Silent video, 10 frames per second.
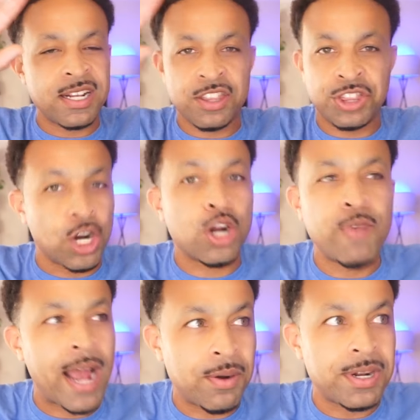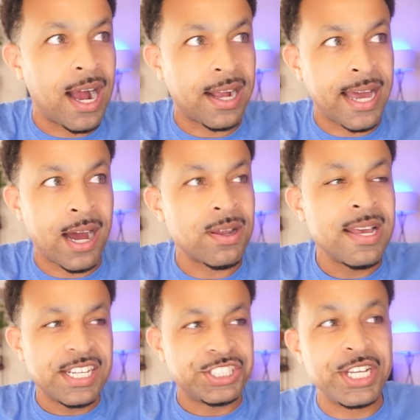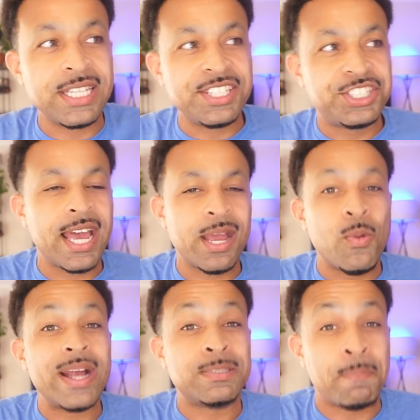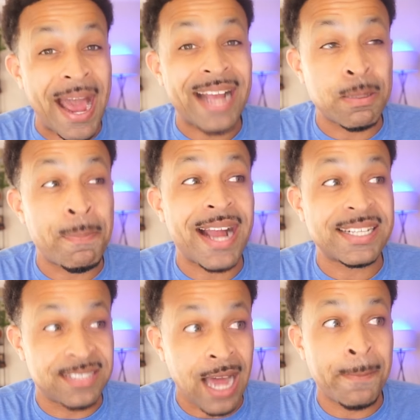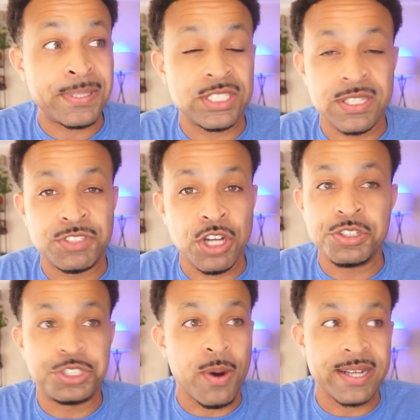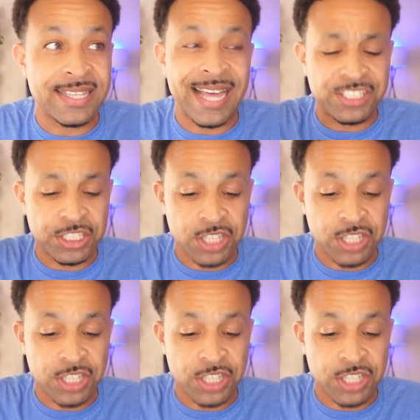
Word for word: 3rd round knockout, Zhilei Zhang wins back-to-back stoppages of Joe Joyce, and that just